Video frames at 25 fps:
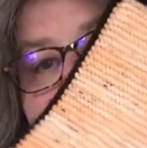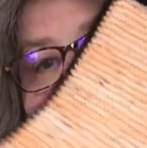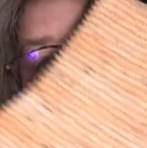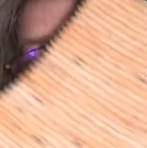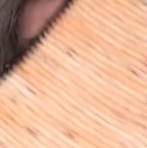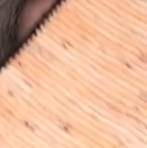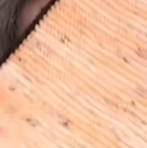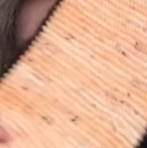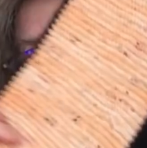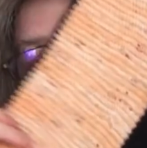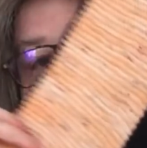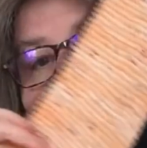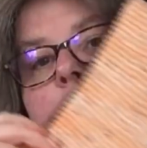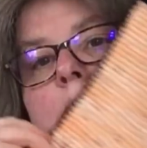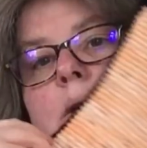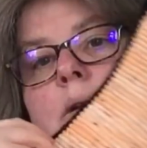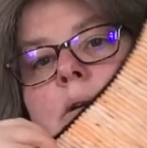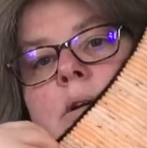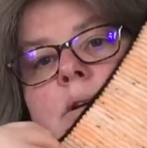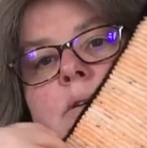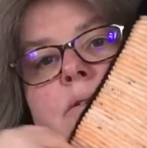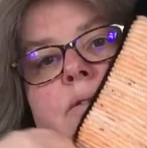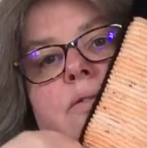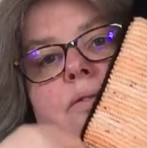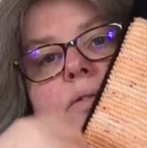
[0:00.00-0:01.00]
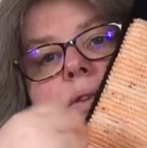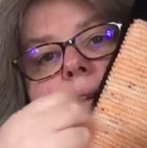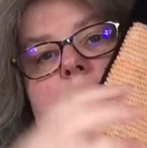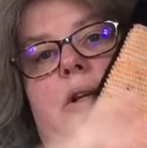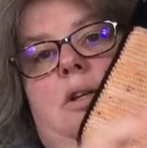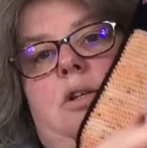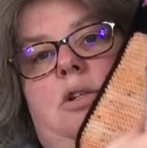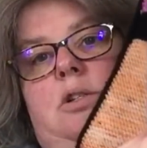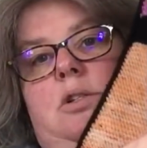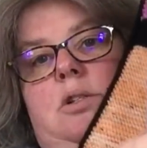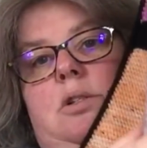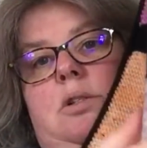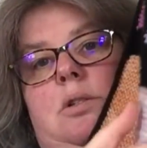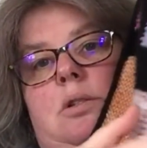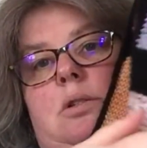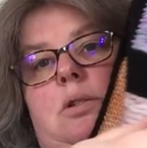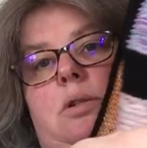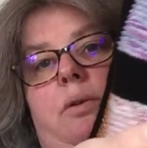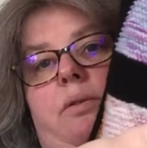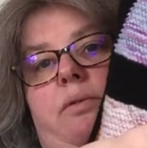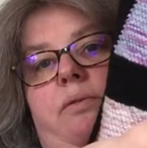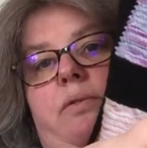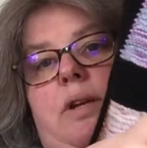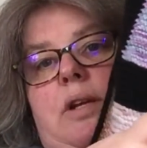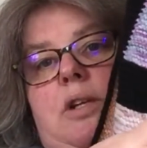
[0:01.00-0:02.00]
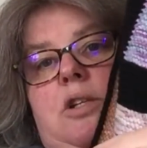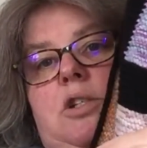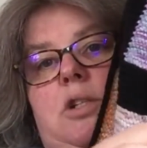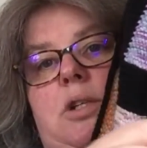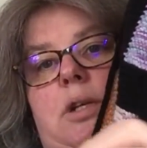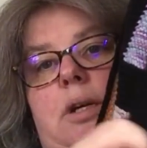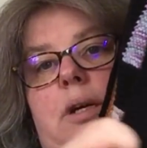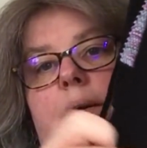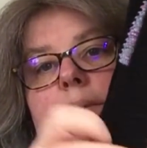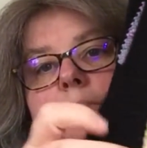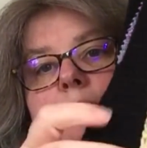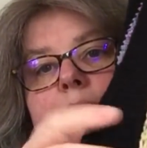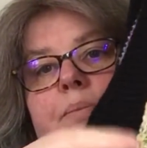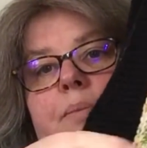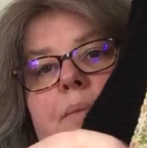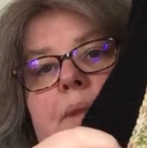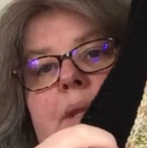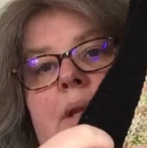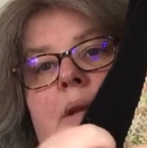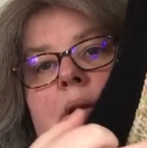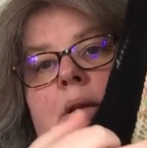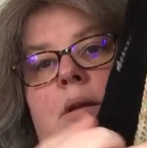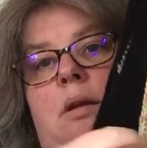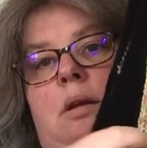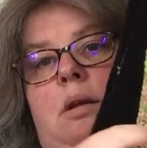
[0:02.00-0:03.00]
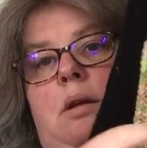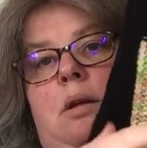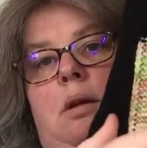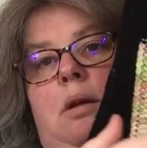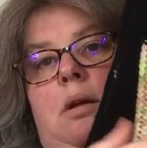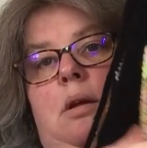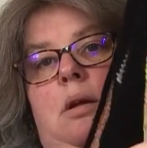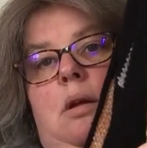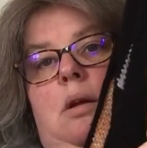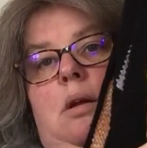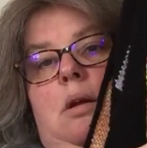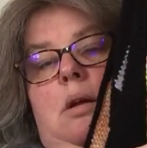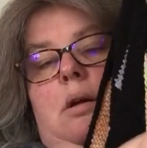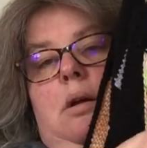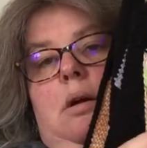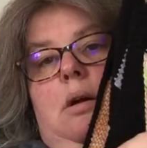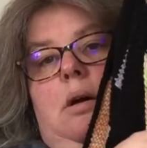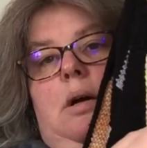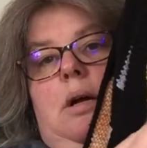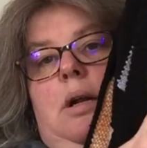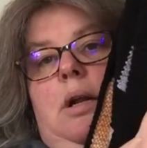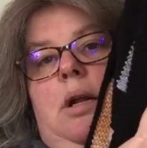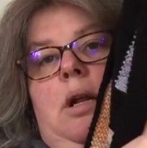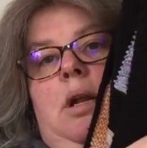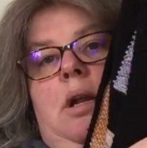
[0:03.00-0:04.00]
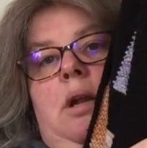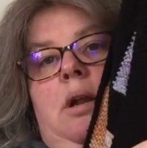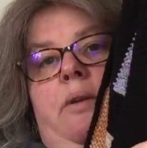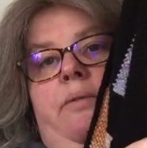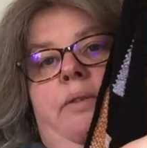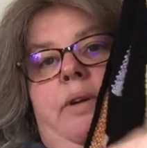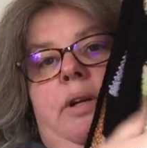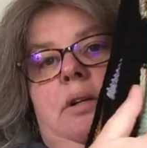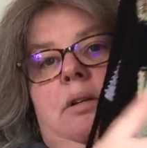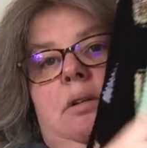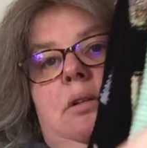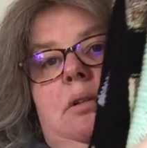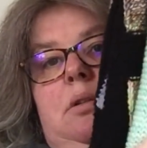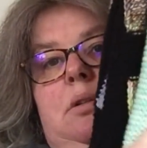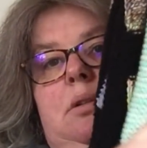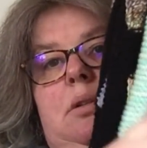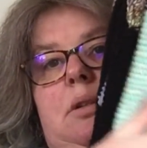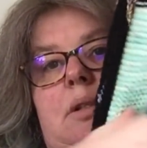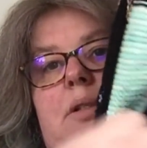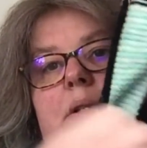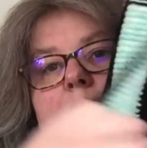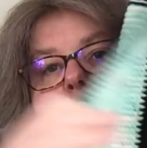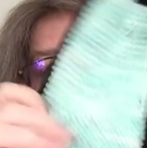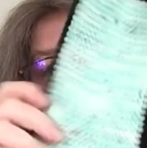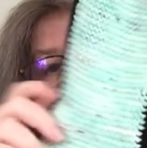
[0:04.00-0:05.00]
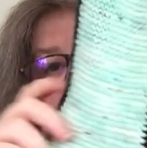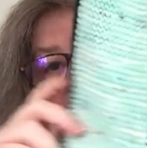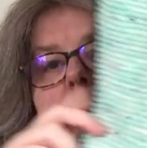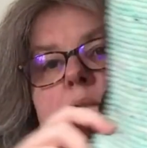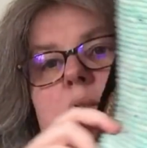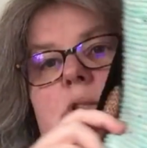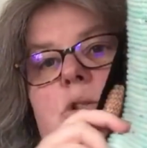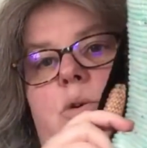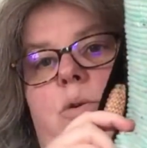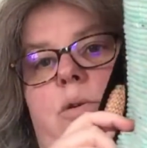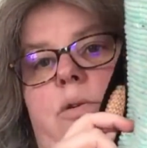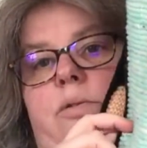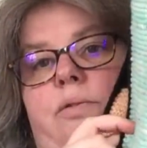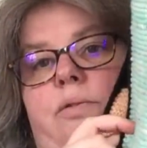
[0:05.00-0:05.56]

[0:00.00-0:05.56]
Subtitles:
and then I finished it and I love it. It's a bit sort